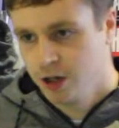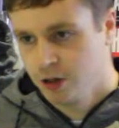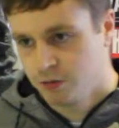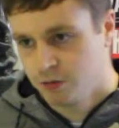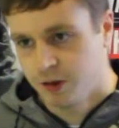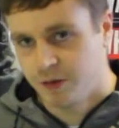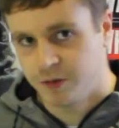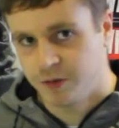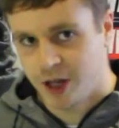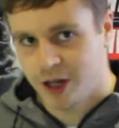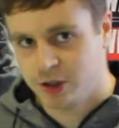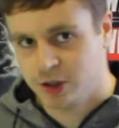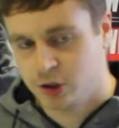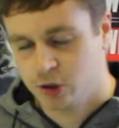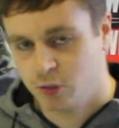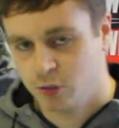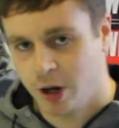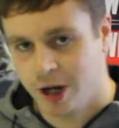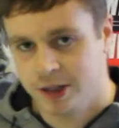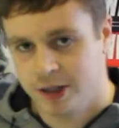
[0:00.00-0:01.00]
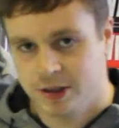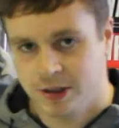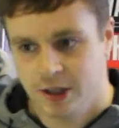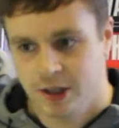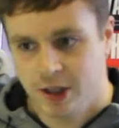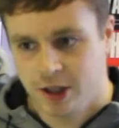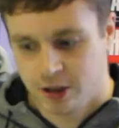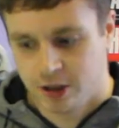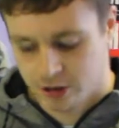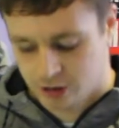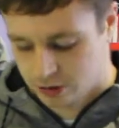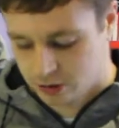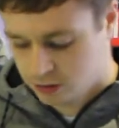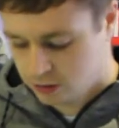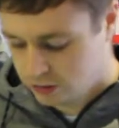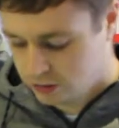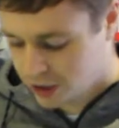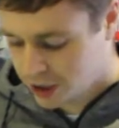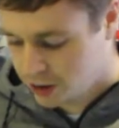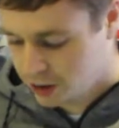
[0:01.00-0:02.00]
with their sweat,
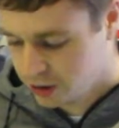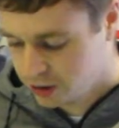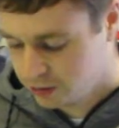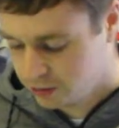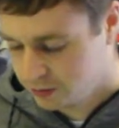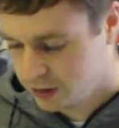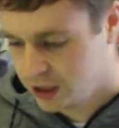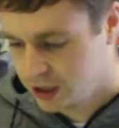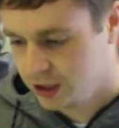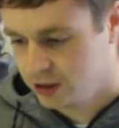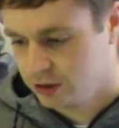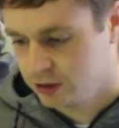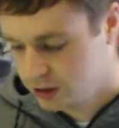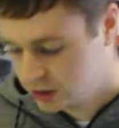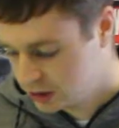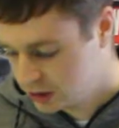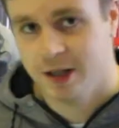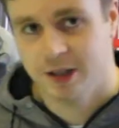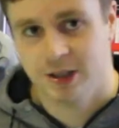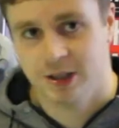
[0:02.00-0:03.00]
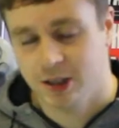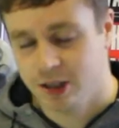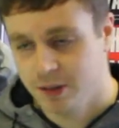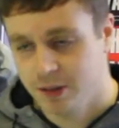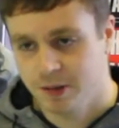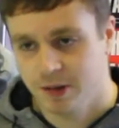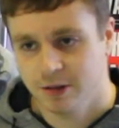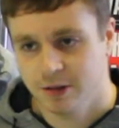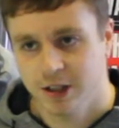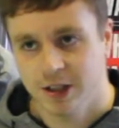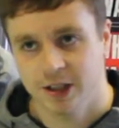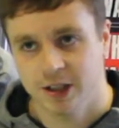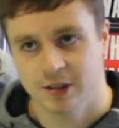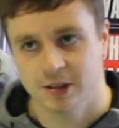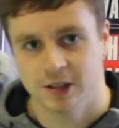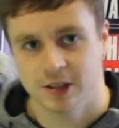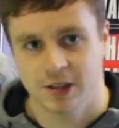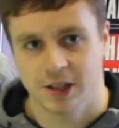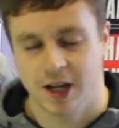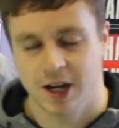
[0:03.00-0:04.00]
so that it'll begin slippery and
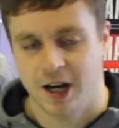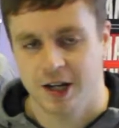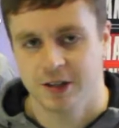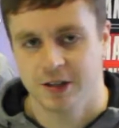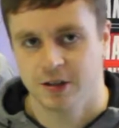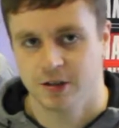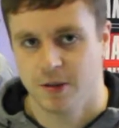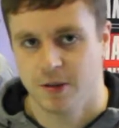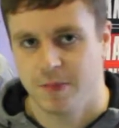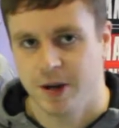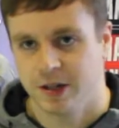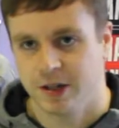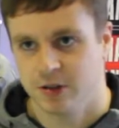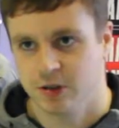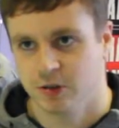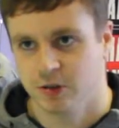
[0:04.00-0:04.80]
slidey on the bench.